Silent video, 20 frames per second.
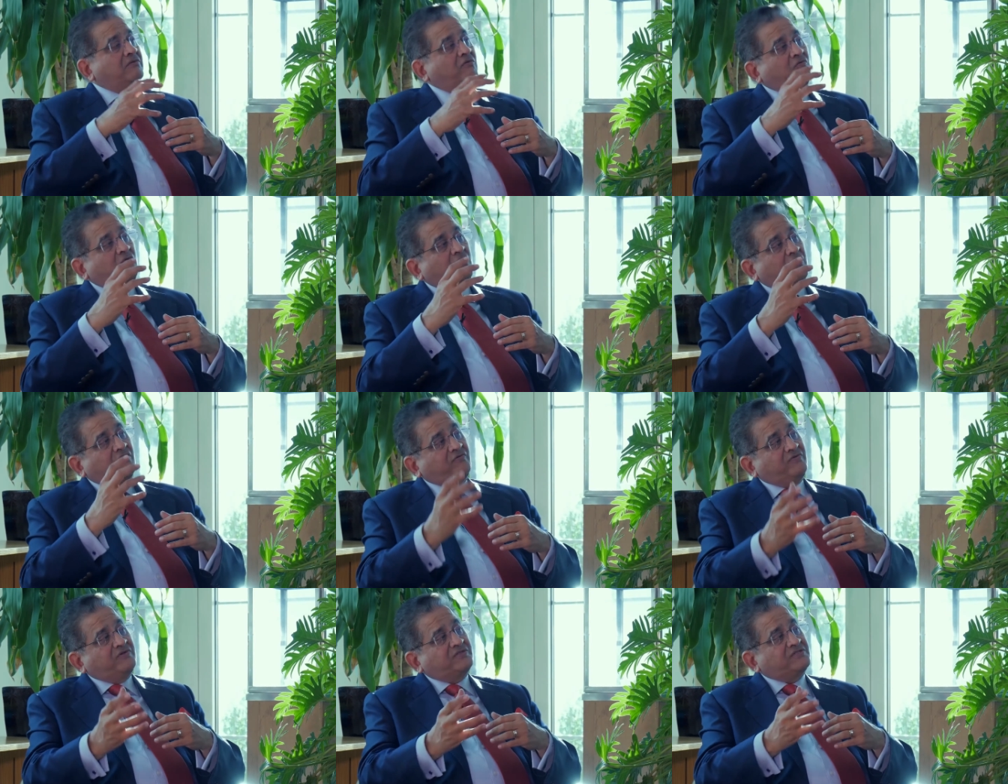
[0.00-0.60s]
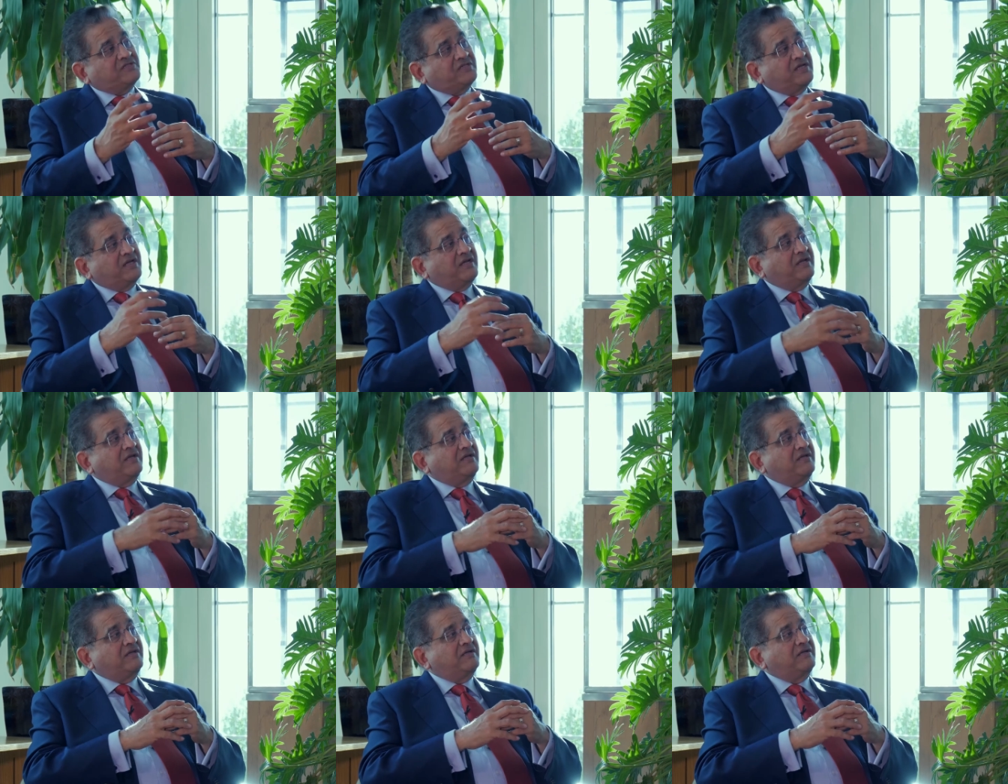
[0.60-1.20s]
what we
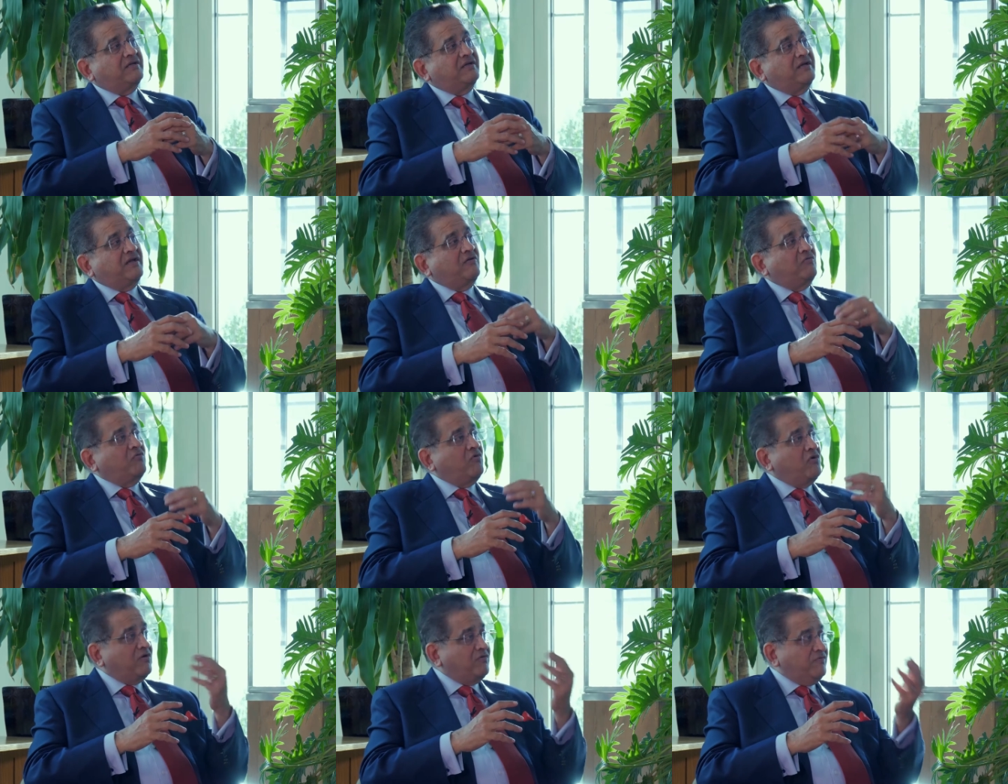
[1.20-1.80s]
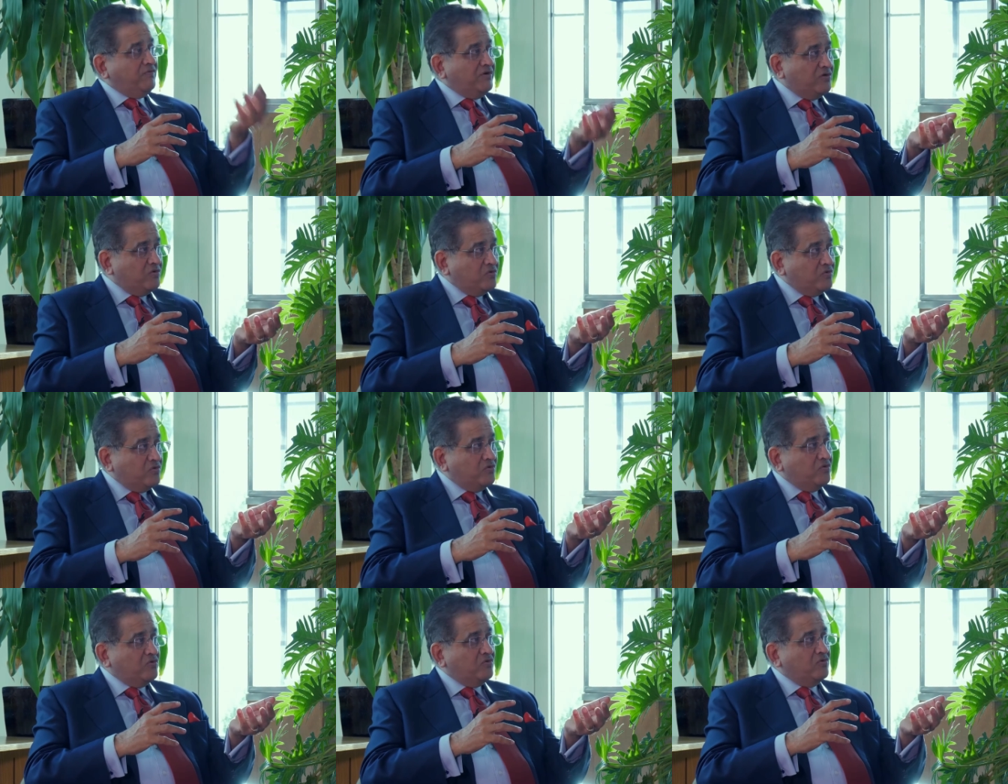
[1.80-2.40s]
say and what we
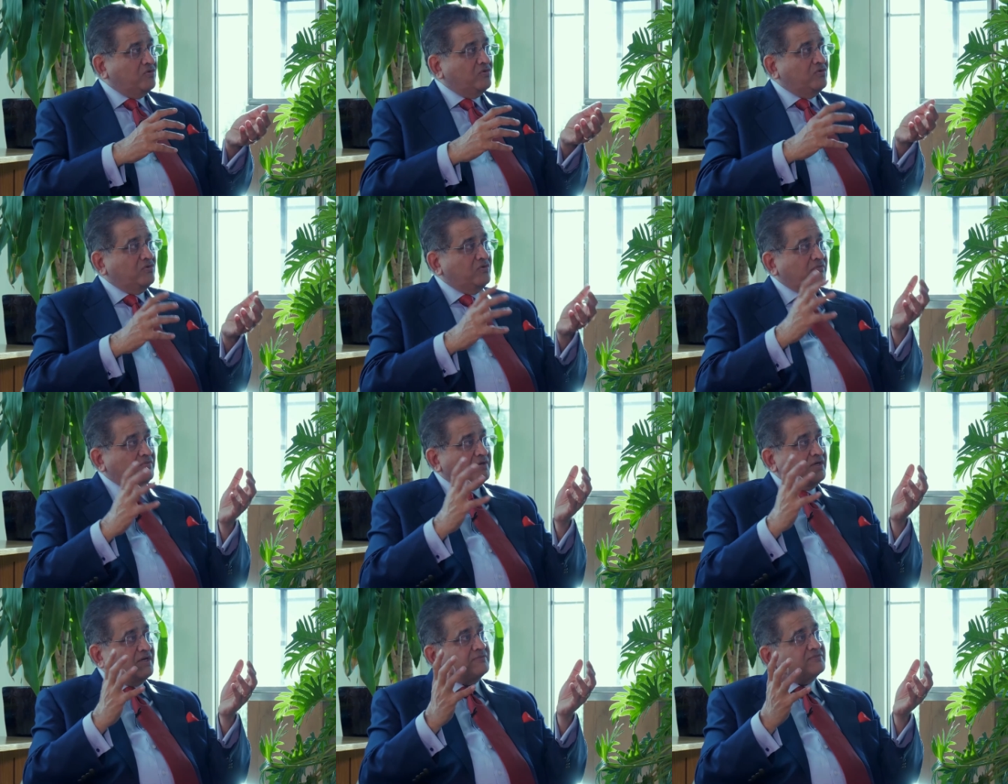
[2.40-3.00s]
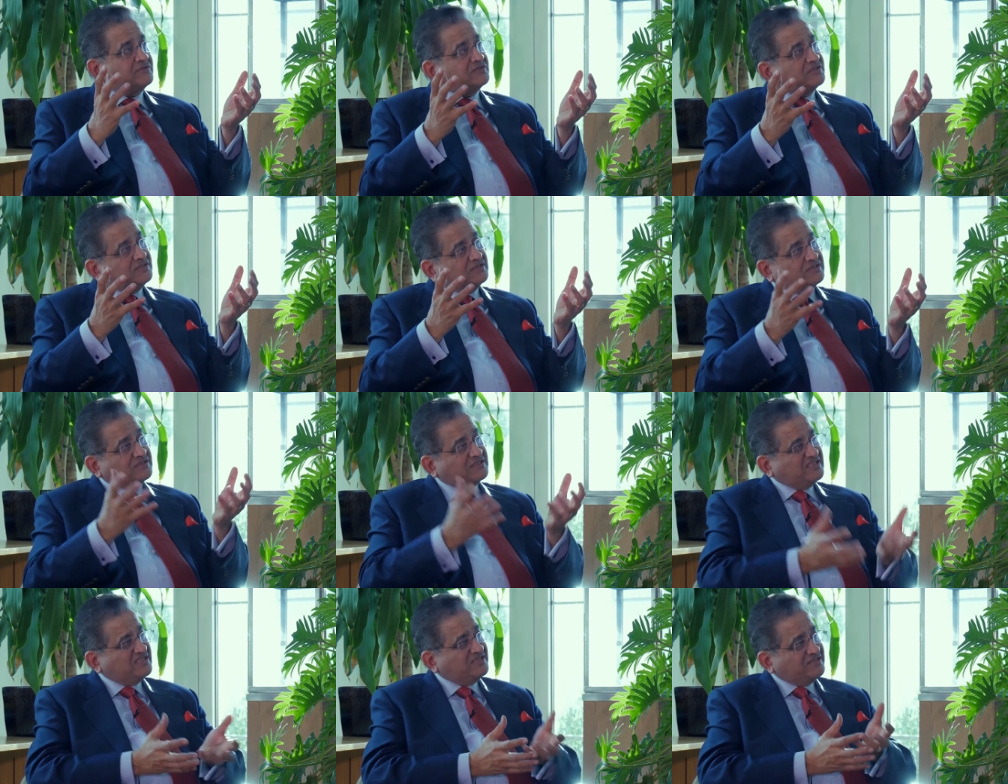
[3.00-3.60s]
do becomes
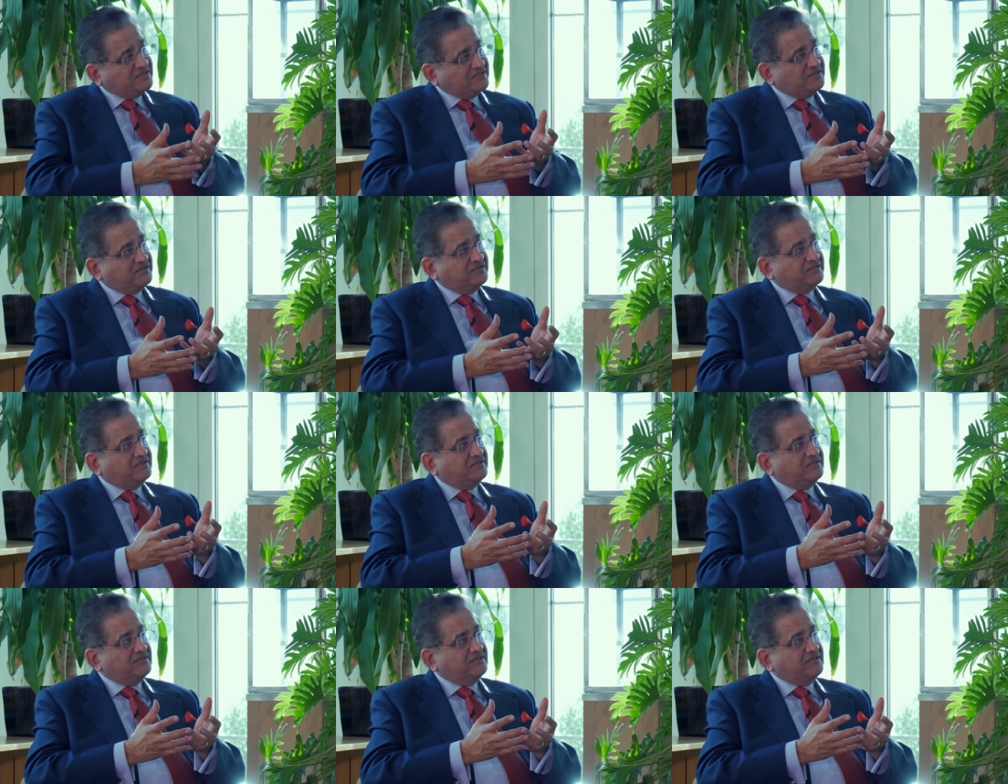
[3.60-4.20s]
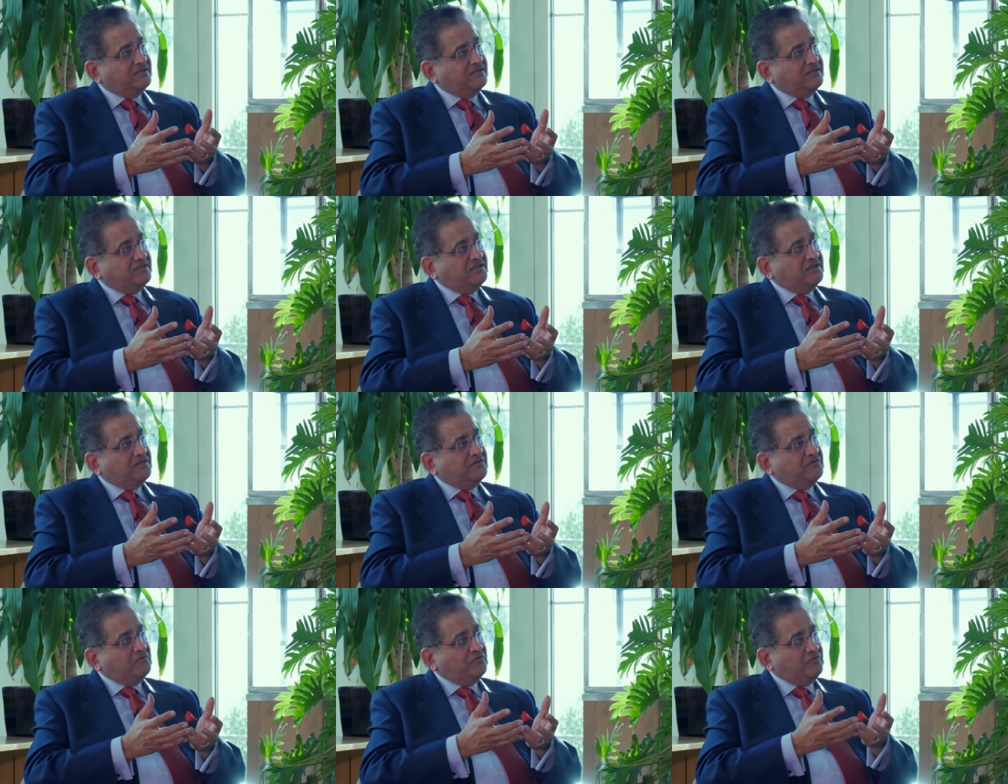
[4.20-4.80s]
consistent
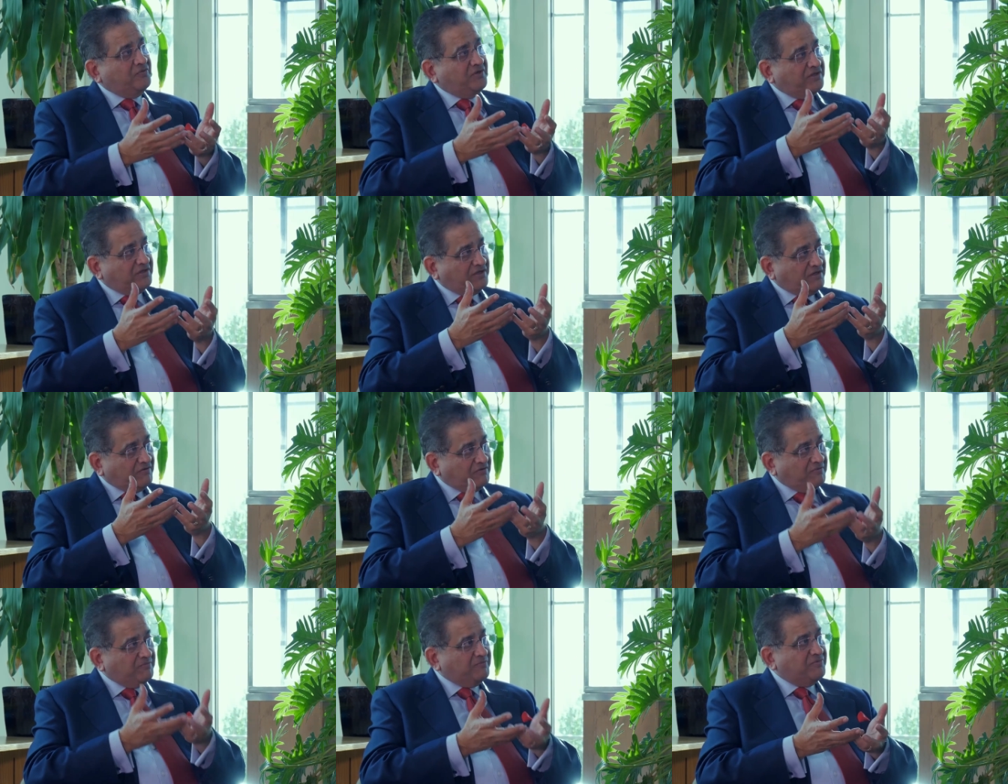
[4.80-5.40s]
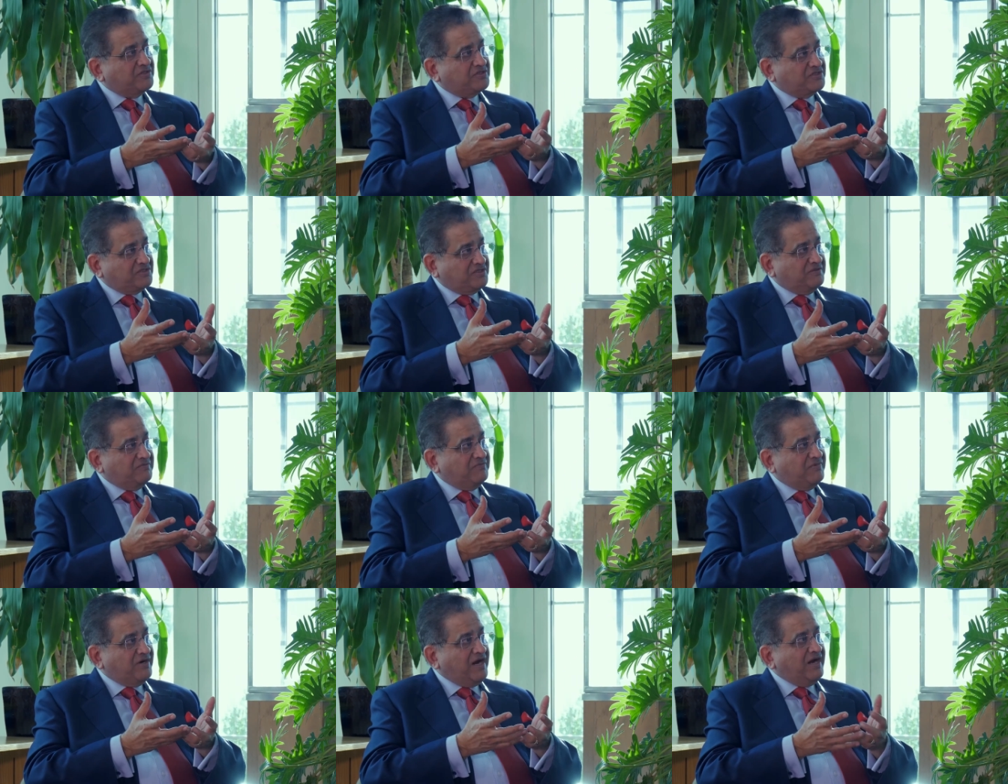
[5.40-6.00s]
with our
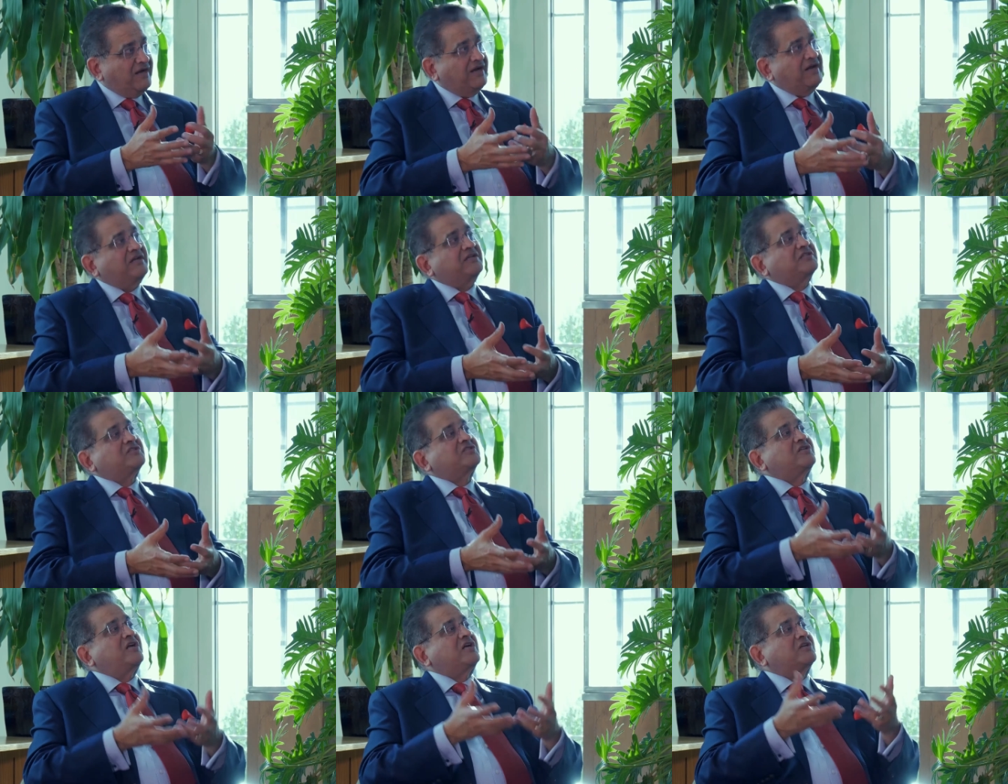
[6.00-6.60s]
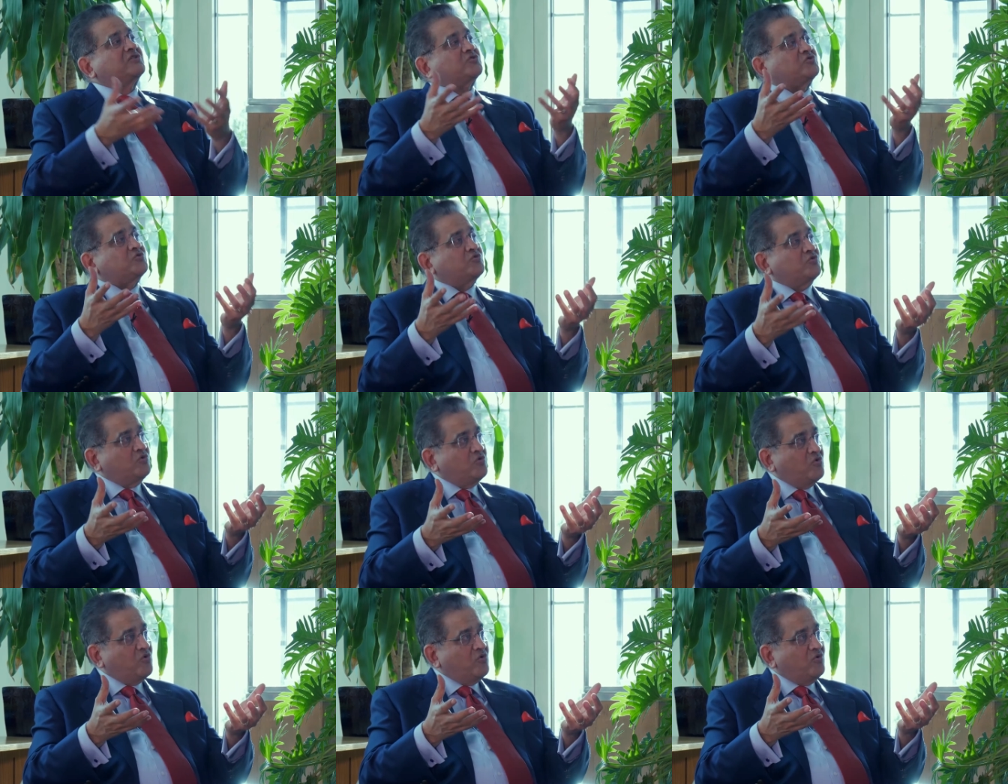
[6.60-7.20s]
personal brand, and it starts to
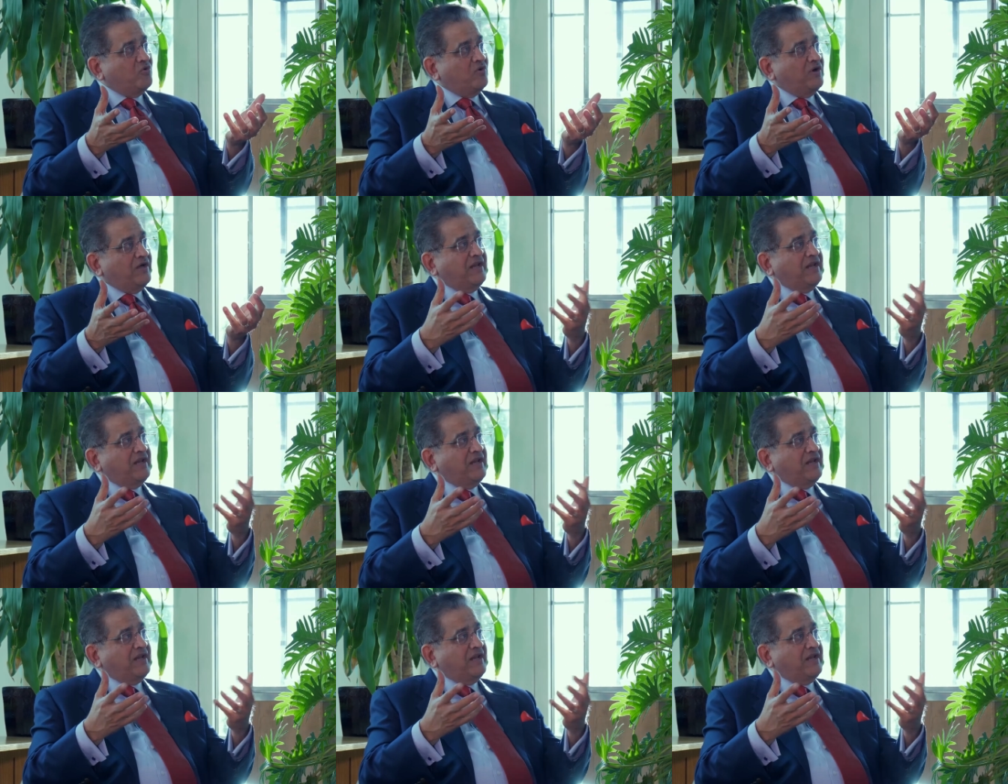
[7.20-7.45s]
grow.